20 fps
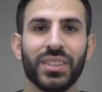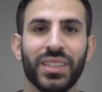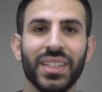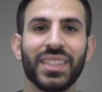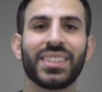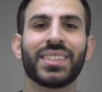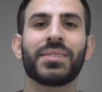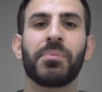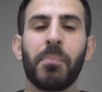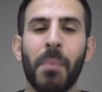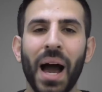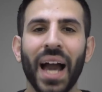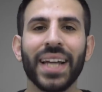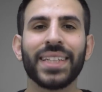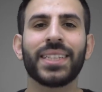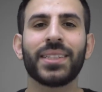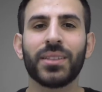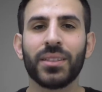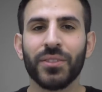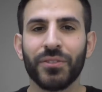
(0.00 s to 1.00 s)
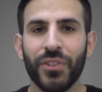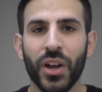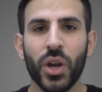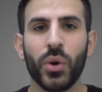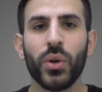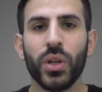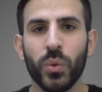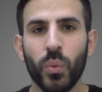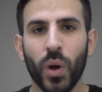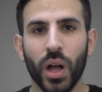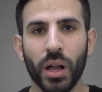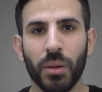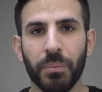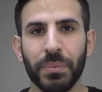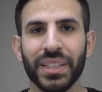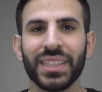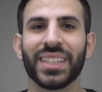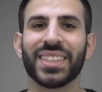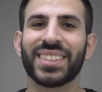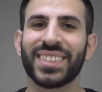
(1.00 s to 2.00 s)
this might very well
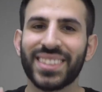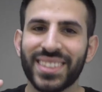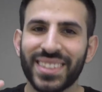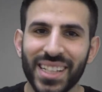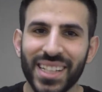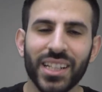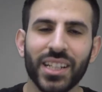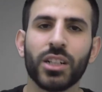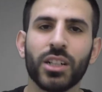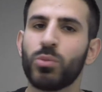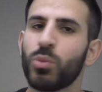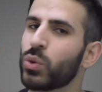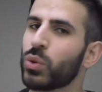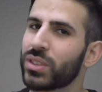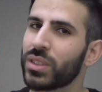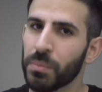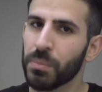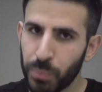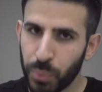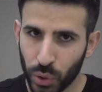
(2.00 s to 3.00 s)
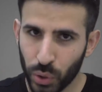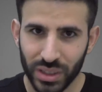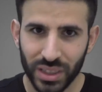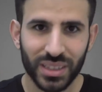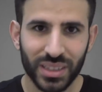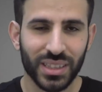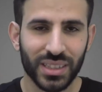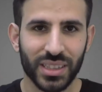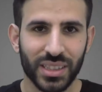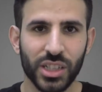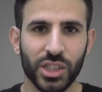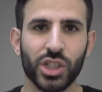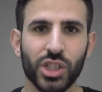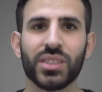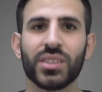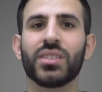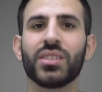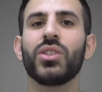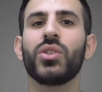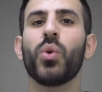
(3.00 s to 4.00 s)
be the single most important
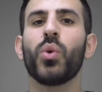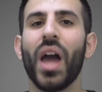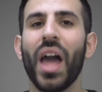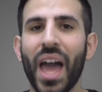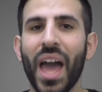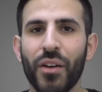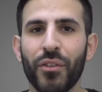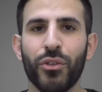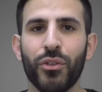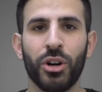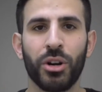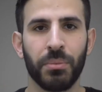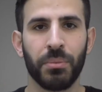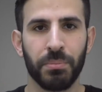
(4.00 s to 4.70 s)
decision you ever